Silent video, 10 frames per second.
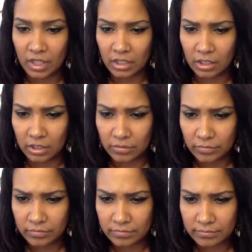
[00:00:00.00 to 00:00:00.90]
You
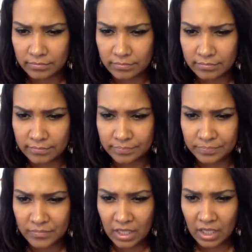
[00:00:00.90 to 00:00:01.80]
know?
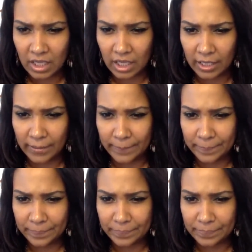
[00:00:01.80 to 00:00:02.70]

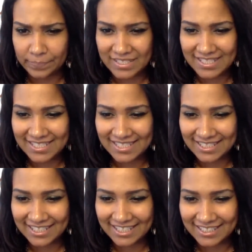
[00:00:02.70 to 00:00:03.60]
Um,
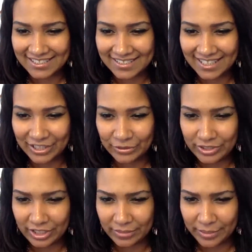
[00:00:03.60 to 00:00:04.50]
can you
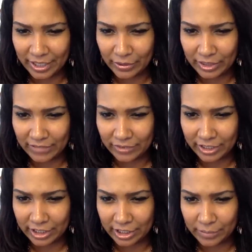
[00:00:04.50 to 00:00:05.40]
talk about
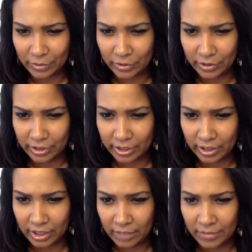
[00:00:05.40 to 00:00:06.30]
leveling up on
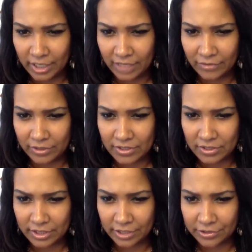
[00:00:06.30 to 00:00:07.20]
behavior and
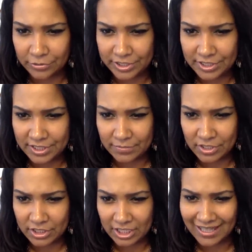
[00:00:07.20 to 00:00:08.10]
certain characteristics? I'm
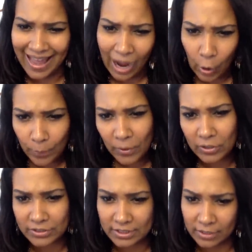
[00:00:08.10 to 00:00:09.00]
such a loud
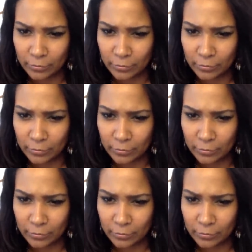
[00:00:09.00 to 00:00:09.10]
person.